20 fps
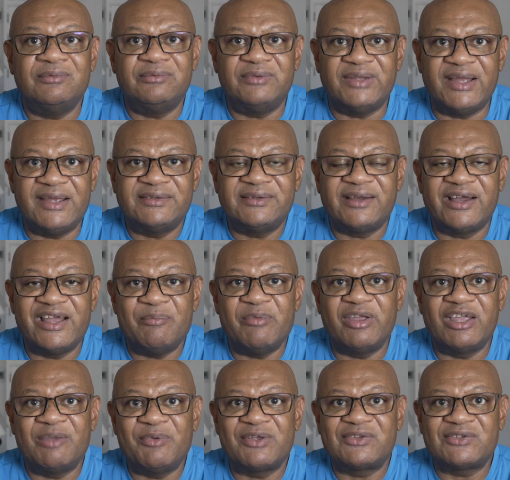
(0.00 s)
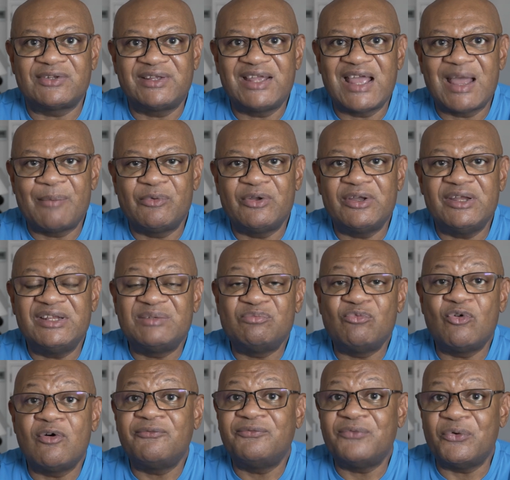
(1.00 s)
nice high megapixel camera, it's
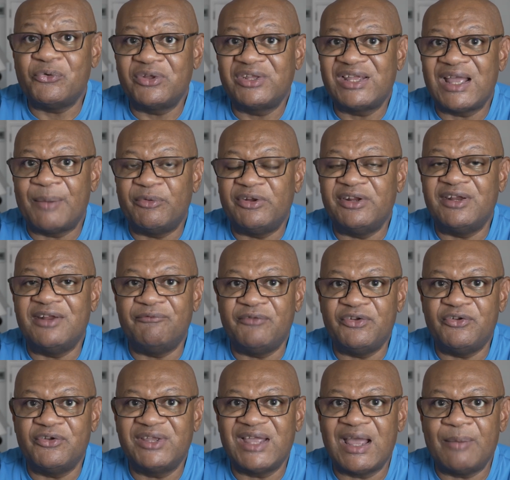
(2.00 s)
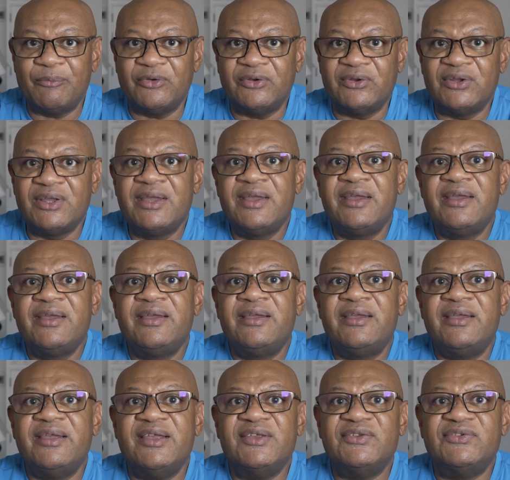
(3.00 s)
more photo camera than a video camera.
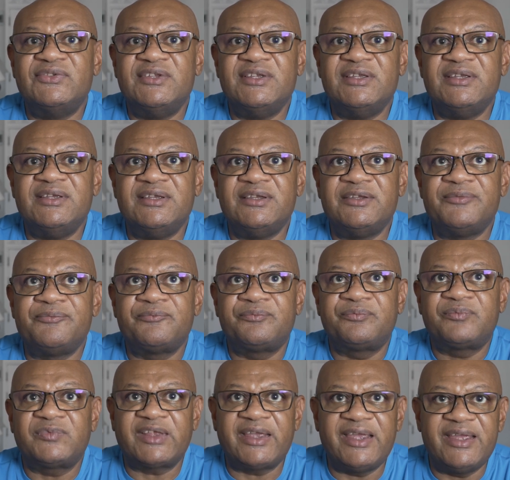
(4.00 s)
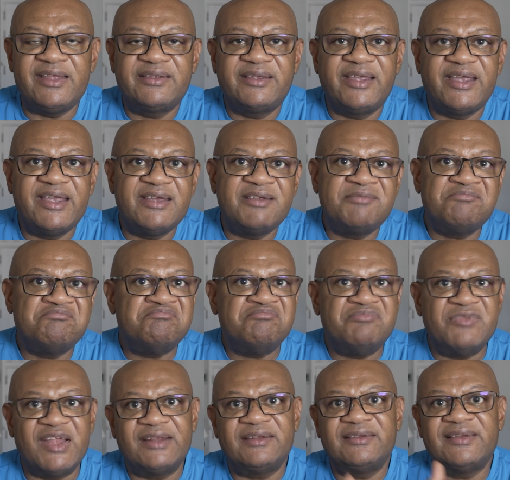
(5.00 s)
Is the 8K
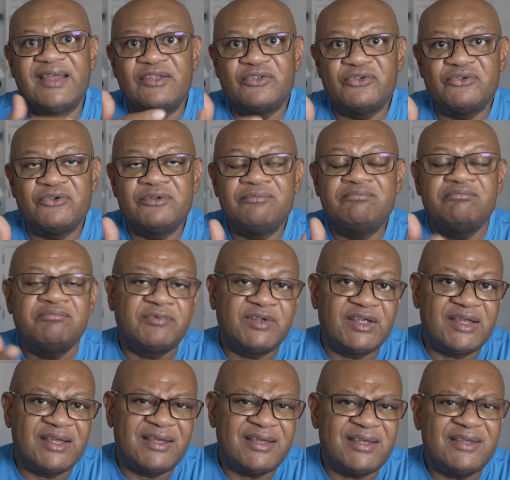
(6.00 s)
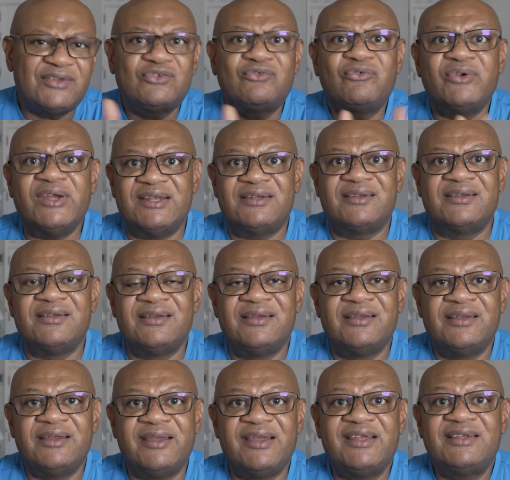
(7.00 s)
not that good? It's great.
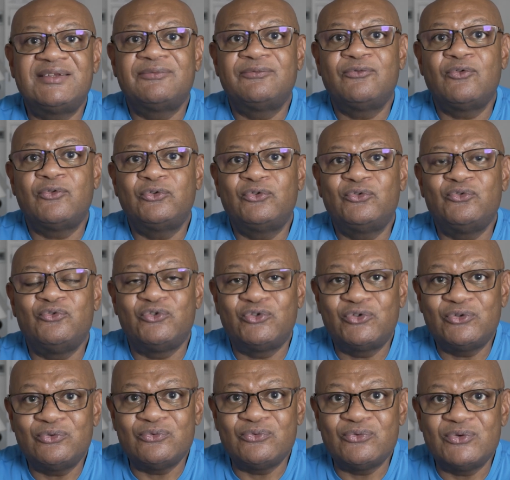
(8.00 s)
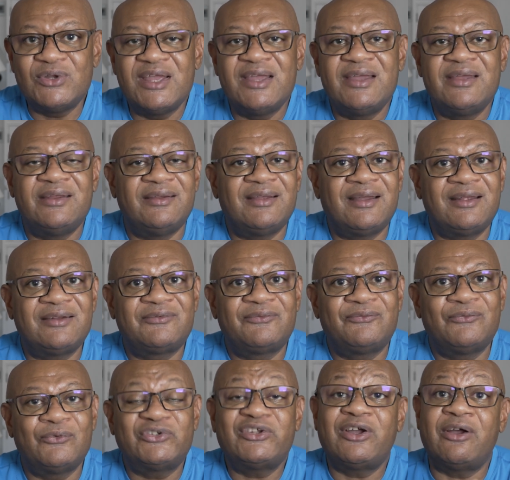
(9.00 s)
It's 422,
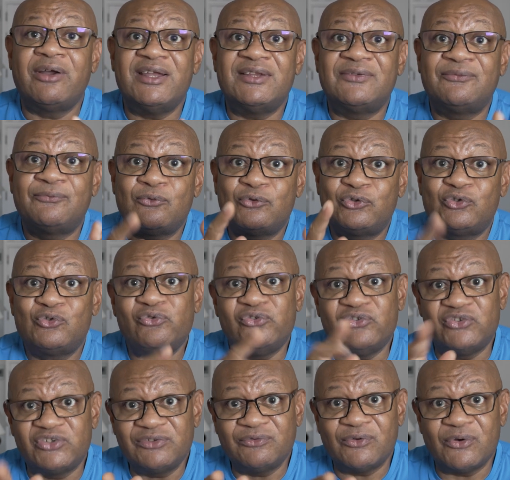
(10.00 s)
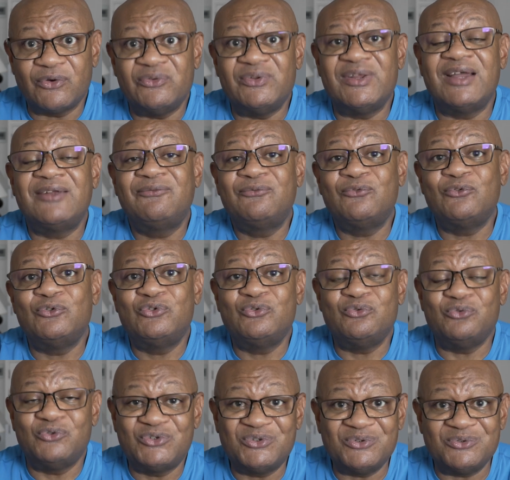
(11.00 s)
it's 420, not
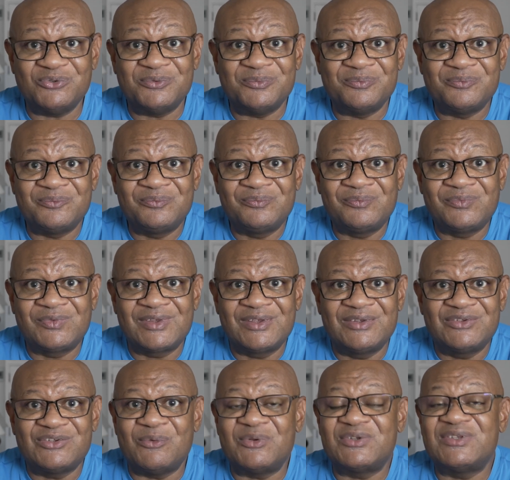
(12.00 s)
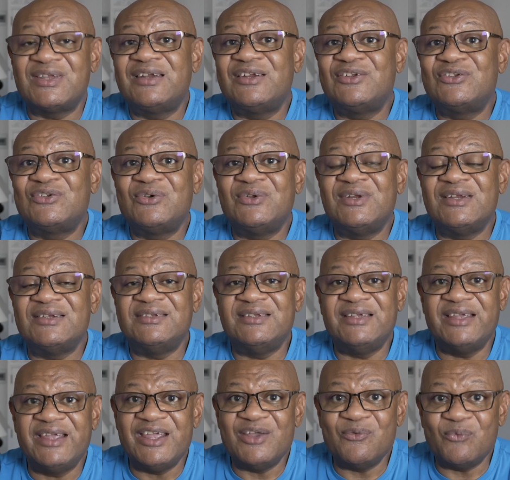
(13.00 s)
422. So it's not as good as the
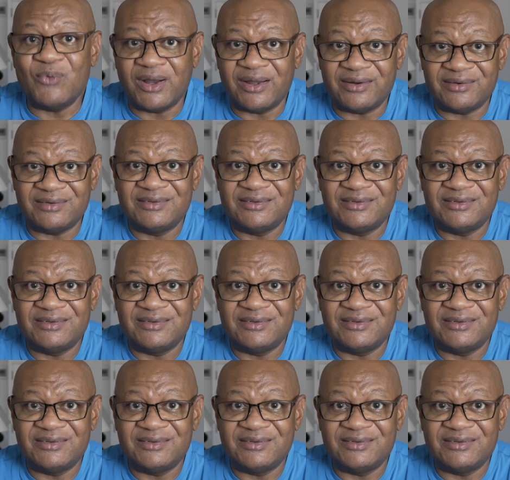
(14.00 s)
A1.